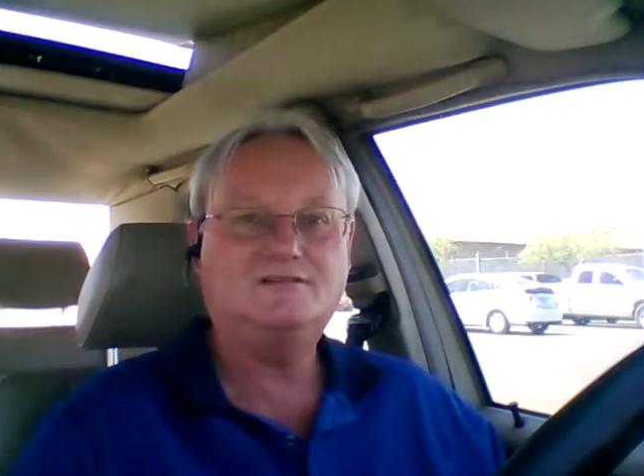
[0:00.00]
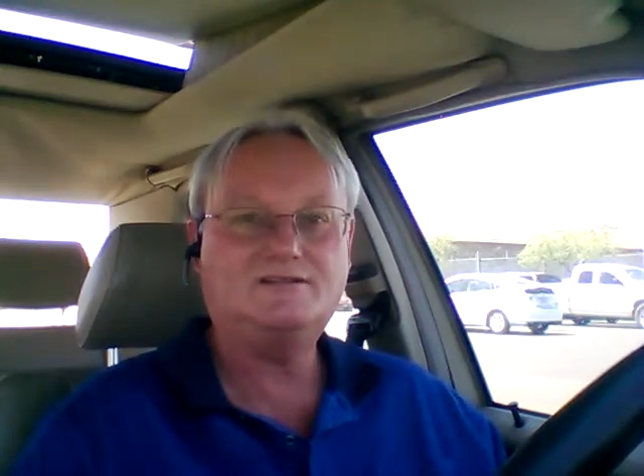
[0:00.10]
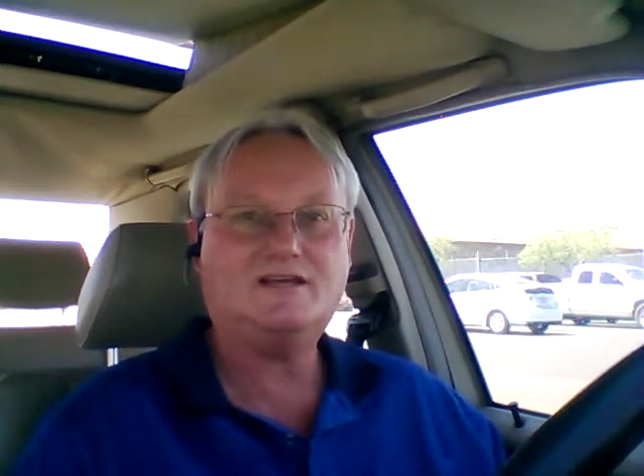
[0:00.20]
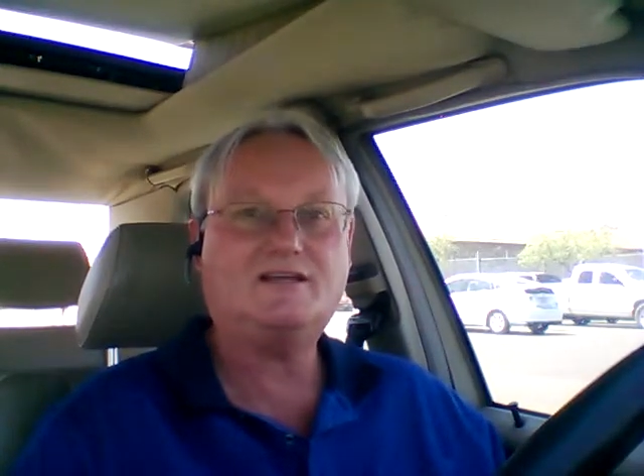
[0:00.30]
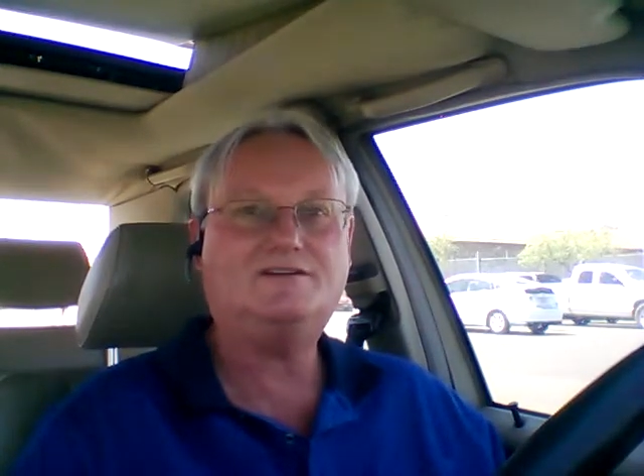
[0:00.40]

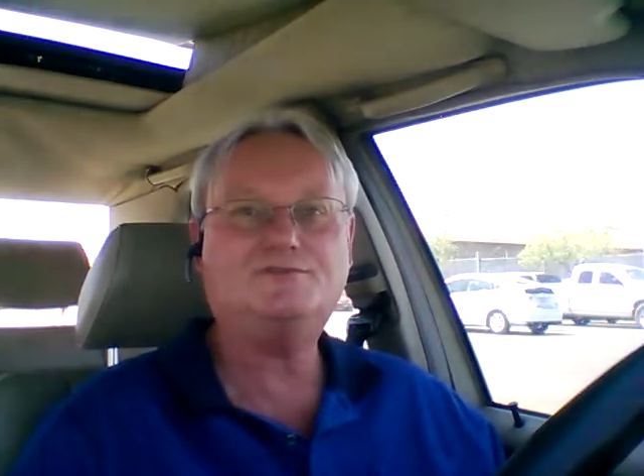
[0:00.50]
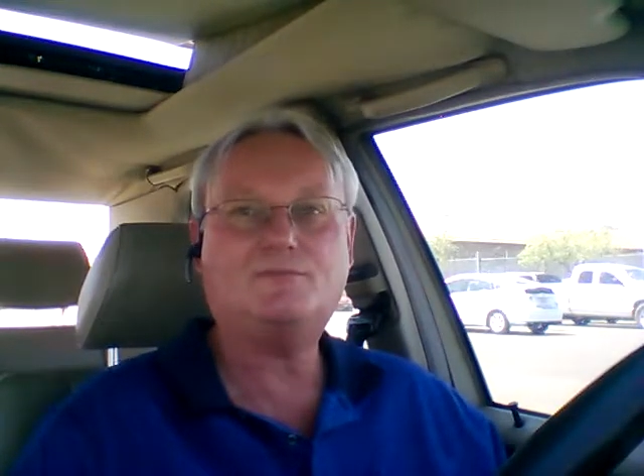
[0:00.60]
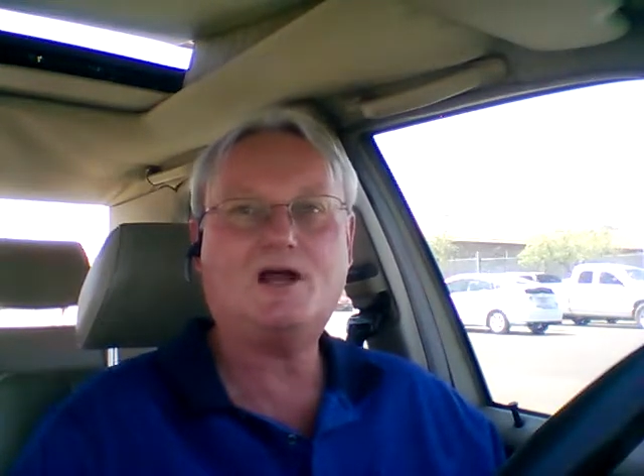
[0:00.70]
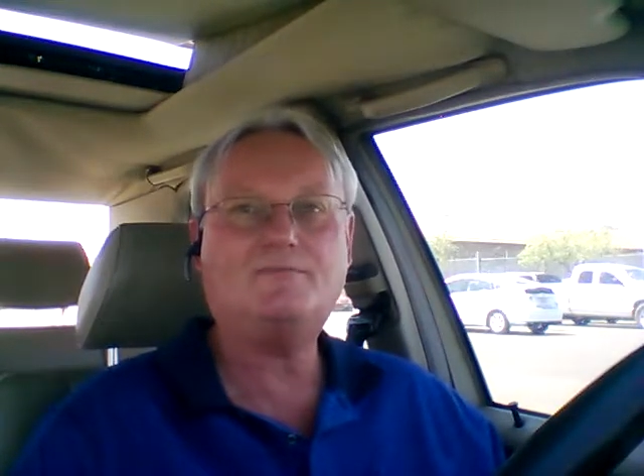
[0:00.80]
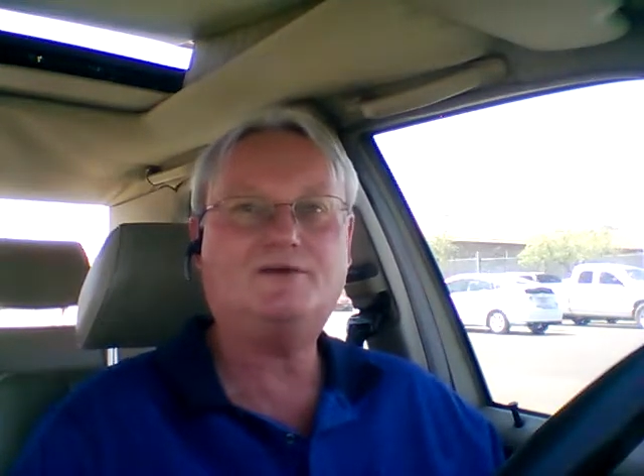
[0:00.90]
check out your
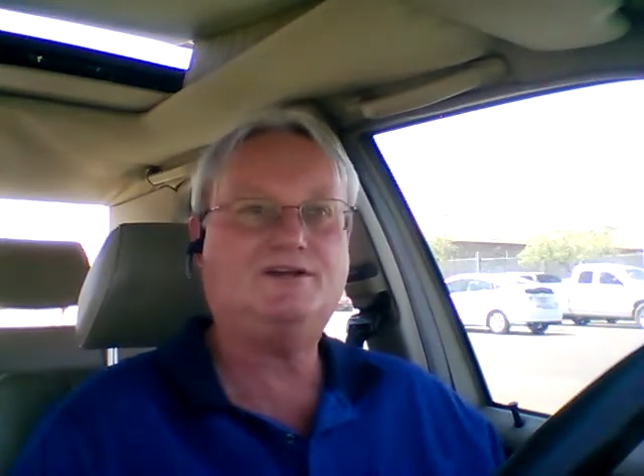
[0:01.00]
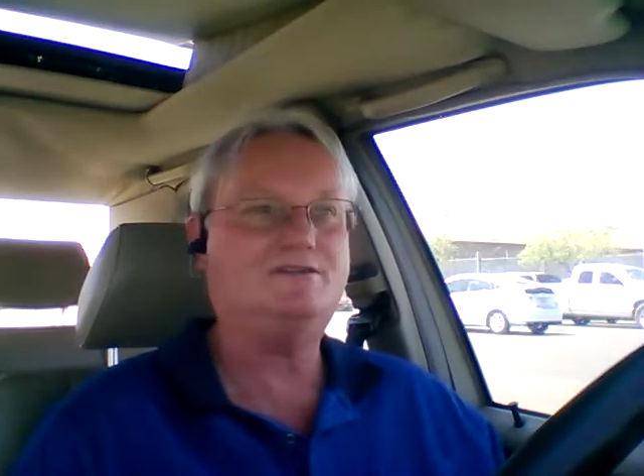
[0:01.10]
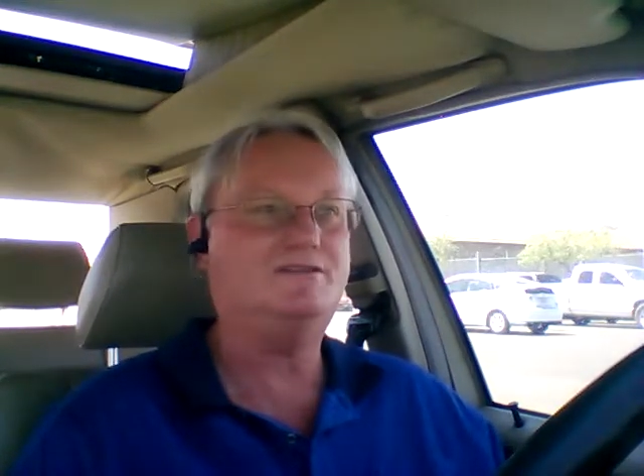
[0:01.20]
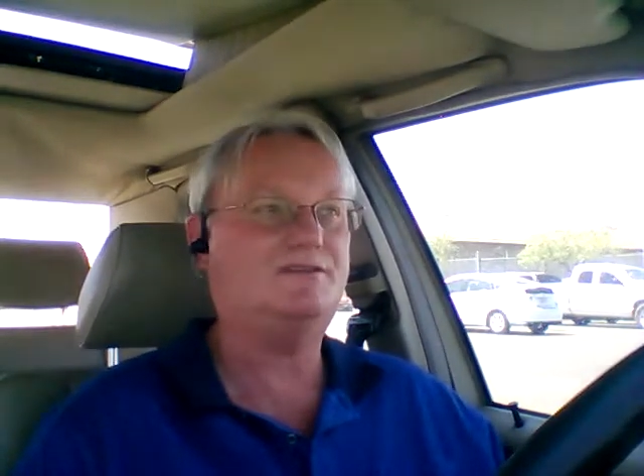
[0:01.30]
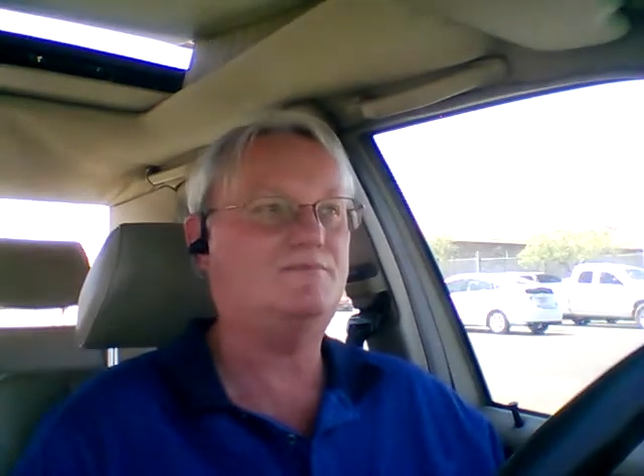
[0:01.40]
property you
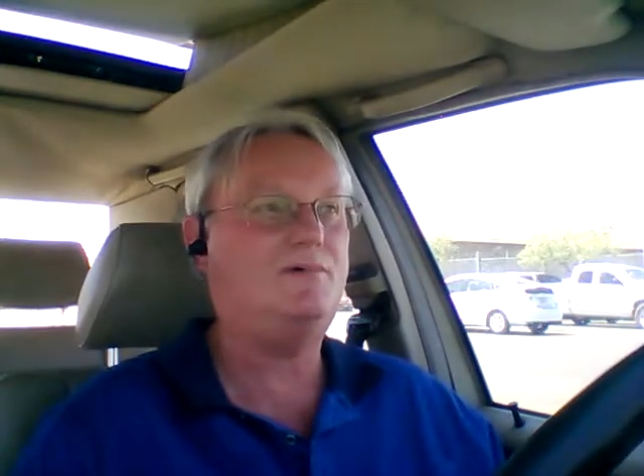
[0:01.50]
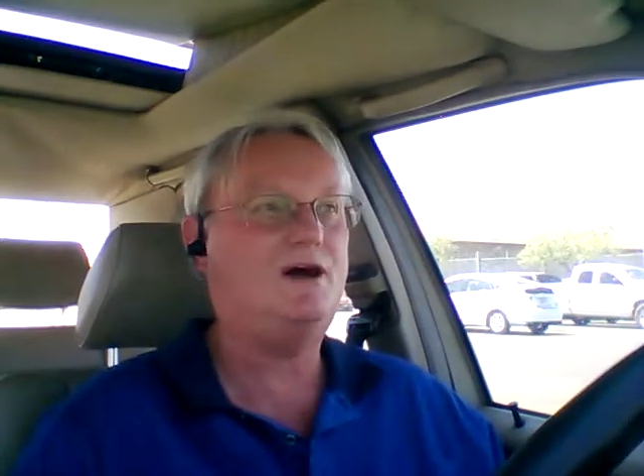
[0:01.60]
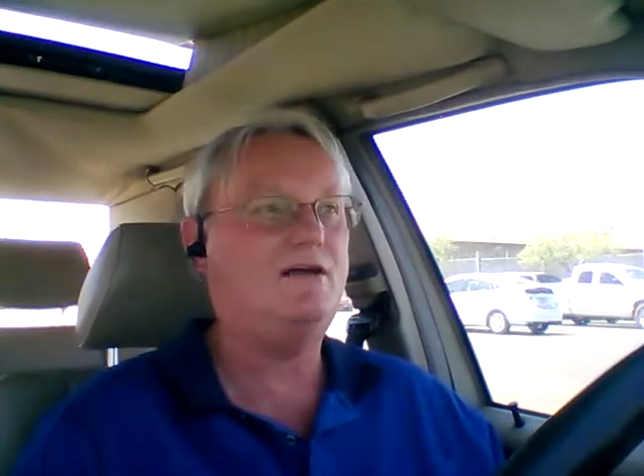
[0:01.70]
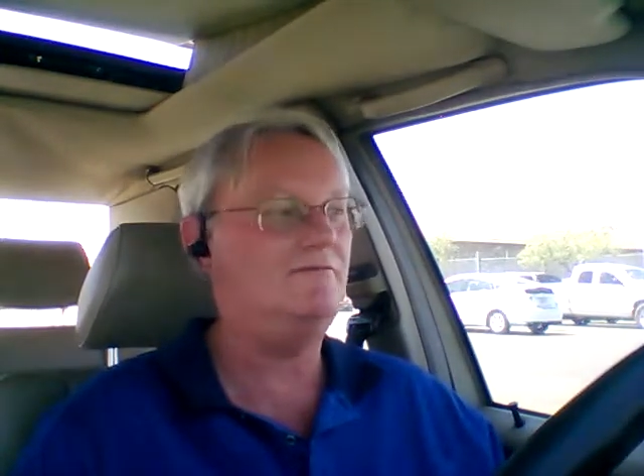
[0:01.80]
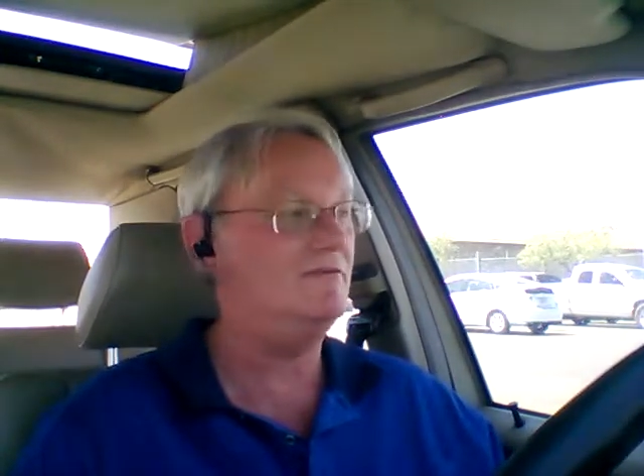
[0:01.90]
just
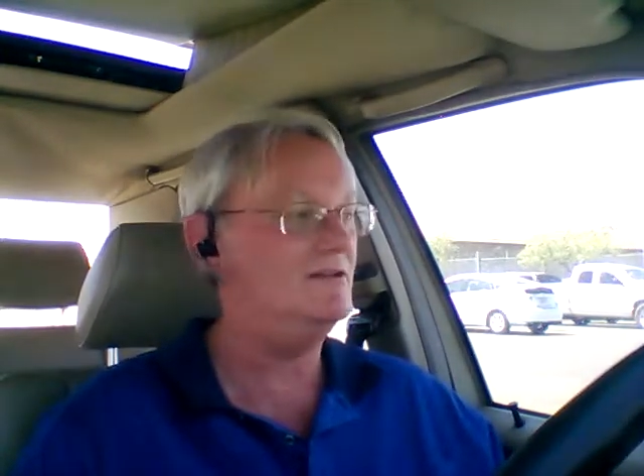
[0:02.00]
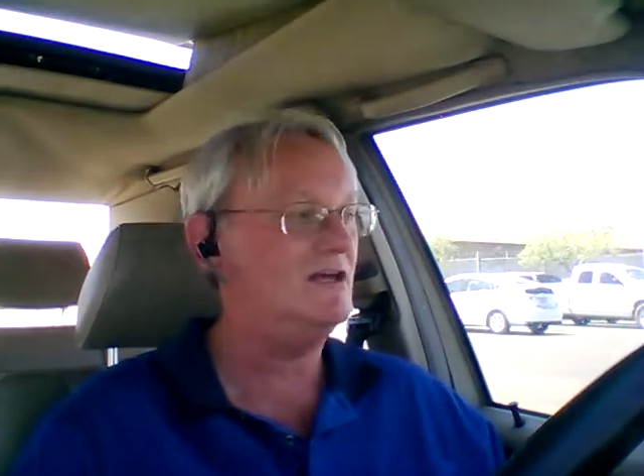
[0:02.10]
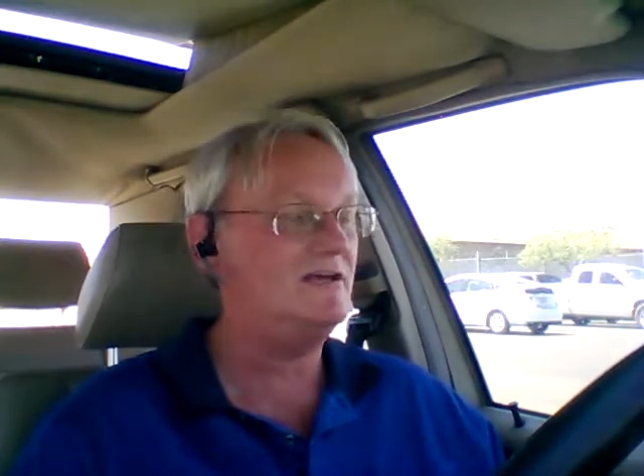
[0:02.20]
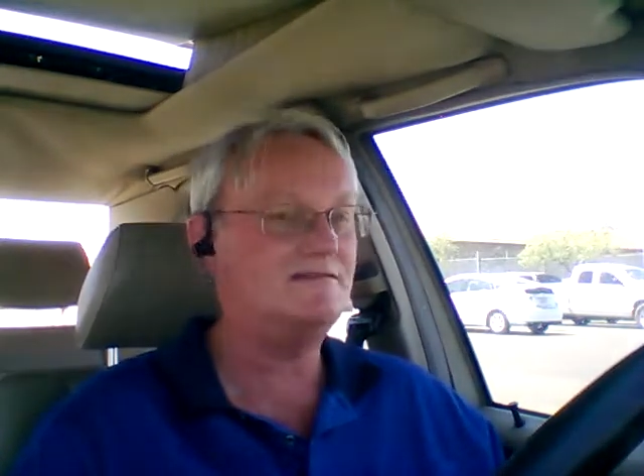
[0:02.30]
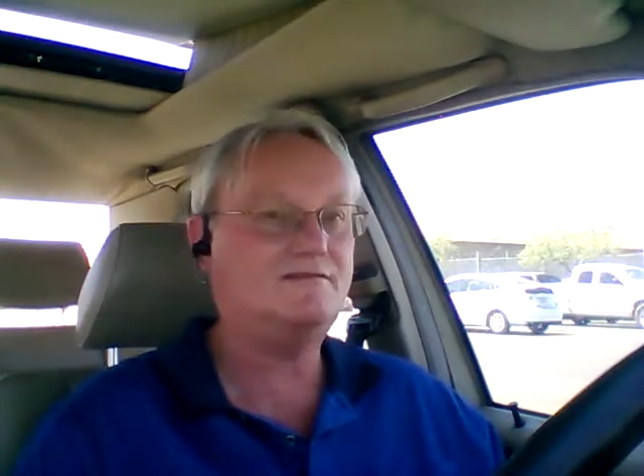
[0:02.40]
bought,
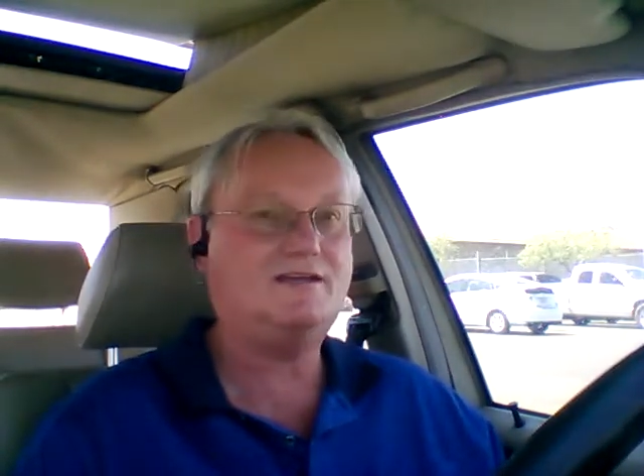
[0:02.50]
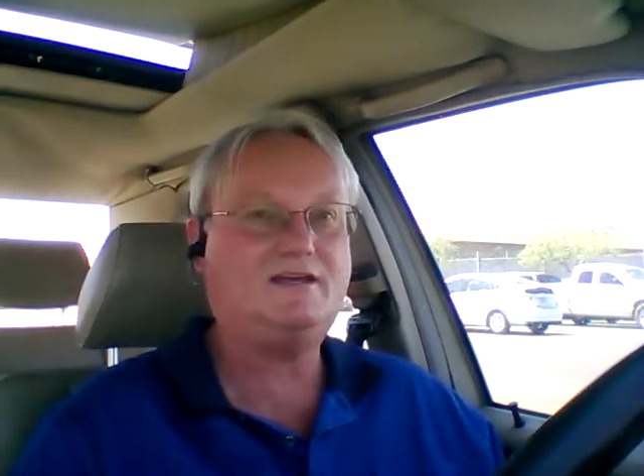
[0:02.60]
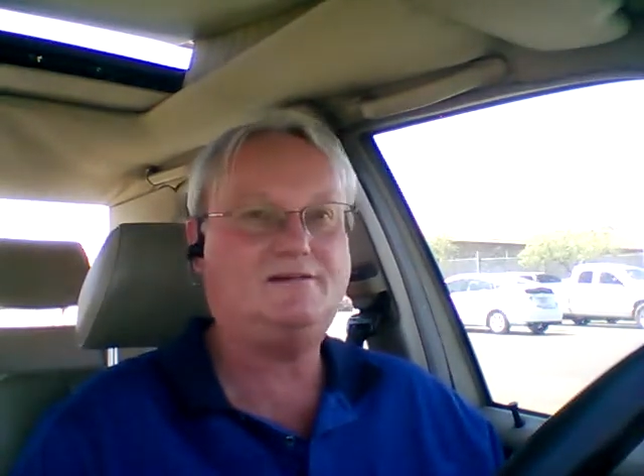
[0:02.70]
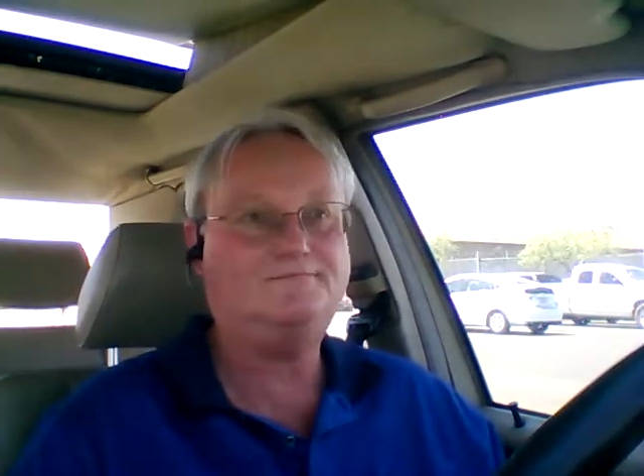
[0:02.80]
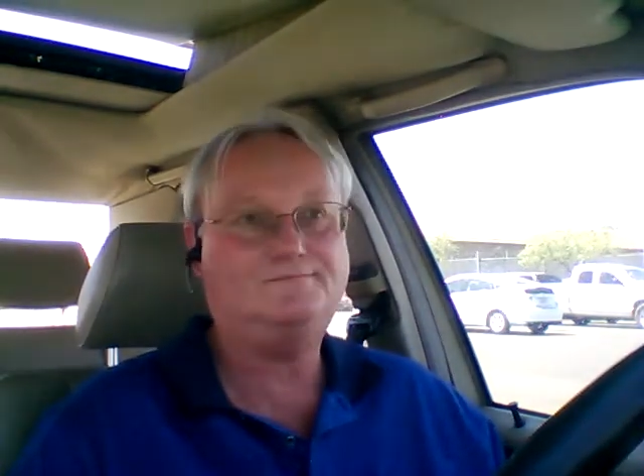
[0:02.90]
realizing that,